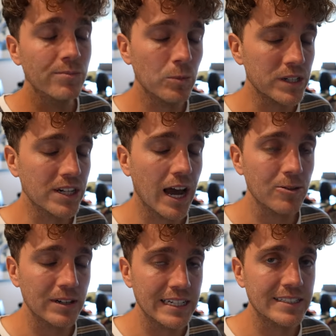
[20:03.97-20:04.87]
which
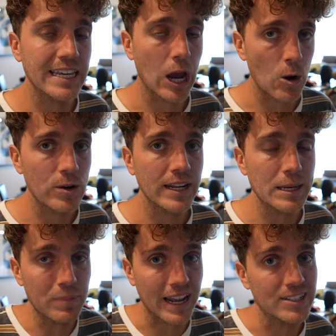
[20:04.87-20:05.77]
currently is the only
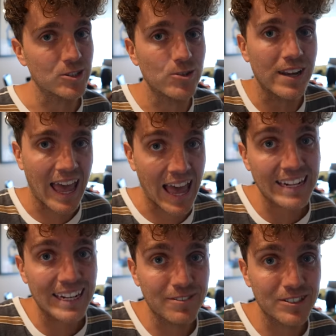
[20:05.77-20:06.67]
place you
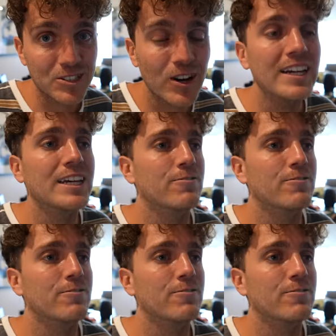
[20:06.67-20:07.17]
can leave Australia